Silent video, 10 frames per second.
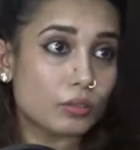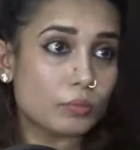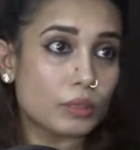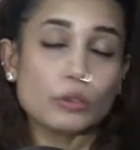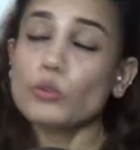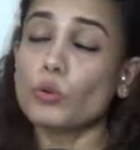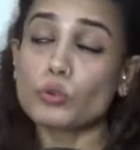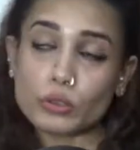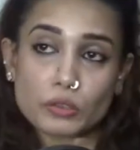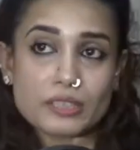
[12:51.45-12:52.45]
to be
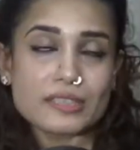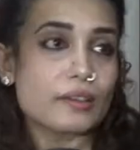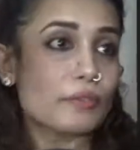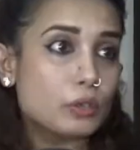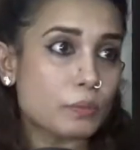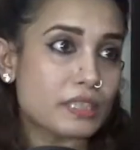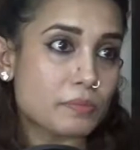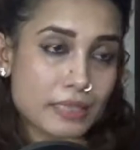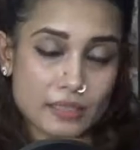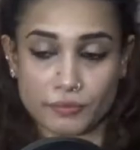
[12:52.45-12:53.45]
no two thousand seven to be
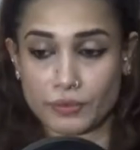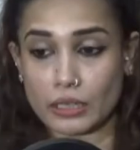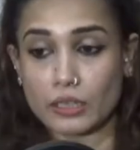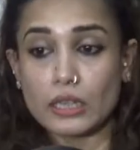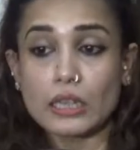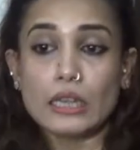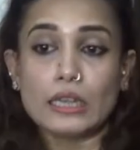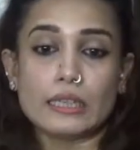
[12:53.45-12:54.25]
specific. Okay.